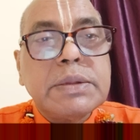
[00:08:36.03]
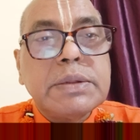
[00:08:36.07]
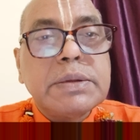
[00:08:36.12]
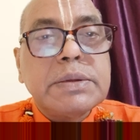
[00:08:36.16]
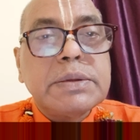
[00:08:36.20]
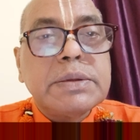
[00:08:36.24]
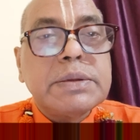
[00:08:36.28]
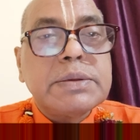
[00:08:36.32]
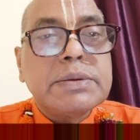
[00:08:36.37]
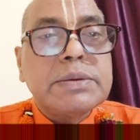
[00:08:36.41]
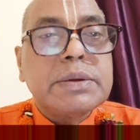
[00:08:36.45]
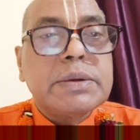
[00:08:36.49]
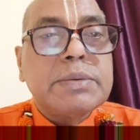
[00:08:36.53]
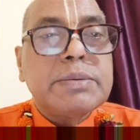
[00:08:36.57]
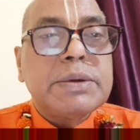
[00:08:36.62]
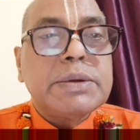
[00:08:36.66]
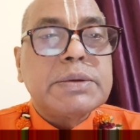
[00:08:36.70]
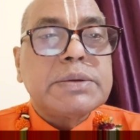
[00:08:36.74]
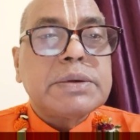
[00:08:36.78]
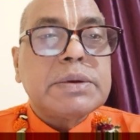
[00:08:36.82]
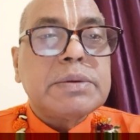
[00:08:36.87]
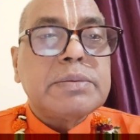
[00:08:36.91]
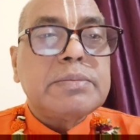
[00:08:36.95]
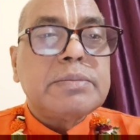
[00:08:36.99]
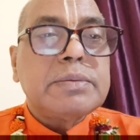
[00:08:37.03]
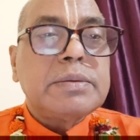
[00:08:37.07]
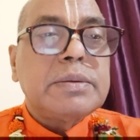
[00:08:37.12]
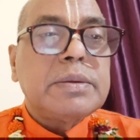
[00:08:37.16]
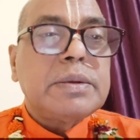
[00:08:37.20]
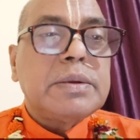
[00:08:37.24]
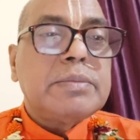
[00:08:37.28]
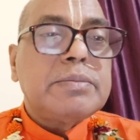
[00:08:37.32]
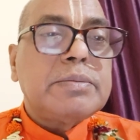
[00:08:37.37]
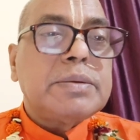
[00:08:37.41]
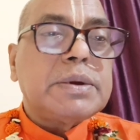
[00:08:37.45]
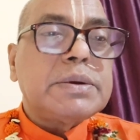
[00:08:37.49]
this is a Vaishnava
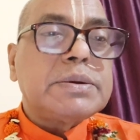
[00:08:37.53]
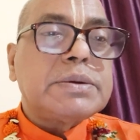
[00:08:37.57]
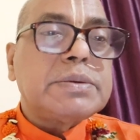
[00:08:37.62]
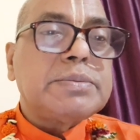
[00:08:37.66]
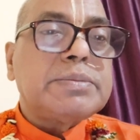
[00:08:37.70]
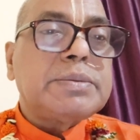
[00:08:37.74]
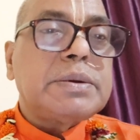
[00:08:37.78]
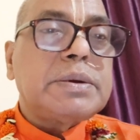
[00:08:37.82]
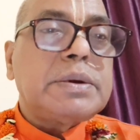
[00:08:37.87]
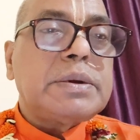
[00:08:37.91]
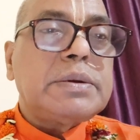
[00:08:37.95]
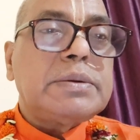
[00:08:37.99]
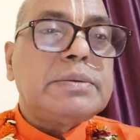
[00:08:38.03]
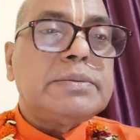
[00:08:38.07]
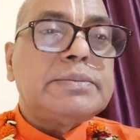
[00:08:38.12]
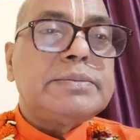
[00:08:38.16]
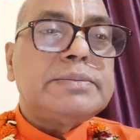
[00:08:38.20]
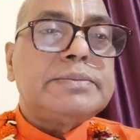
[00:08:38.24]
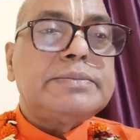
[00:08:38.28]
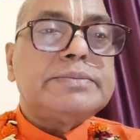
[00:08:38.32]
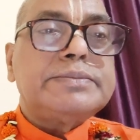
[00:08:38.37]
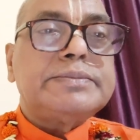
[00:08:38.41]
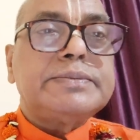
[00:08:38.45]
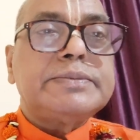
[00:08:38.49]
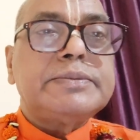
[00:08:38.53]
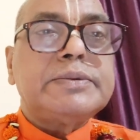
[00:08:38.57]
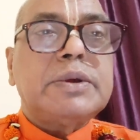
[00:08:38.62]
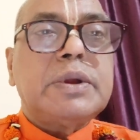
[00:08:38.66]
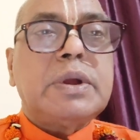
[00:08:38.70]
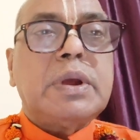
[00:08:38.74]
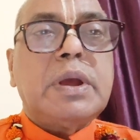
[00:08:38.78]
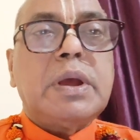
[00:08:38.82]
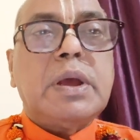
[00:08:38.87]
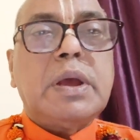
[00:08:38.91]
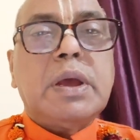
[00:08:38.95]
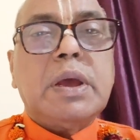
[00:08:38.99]
principle,
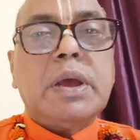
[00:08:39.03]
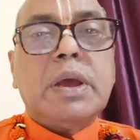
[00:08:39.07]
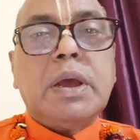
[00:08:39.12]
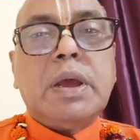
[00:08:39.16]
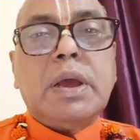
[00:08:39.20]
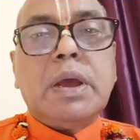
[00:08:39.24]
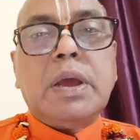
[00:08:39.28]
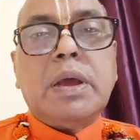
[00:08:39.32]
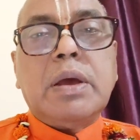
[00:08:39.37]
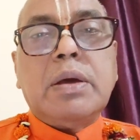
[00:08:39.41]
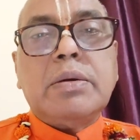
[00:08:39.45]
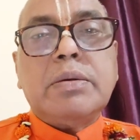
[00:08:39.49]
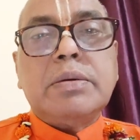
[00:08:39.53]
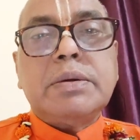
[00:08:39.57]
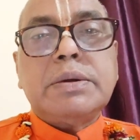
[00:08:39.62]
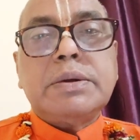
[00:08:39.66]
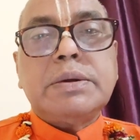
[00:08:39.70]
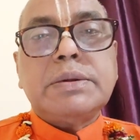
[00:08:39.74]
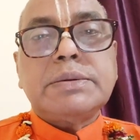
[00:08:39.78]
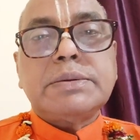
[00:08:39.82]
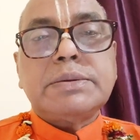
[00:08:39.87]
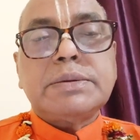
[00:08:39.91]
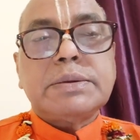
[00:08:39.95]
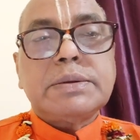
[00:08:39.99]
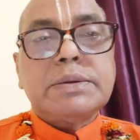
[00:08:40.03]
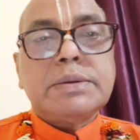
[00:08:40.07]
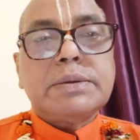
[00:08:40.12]
how it is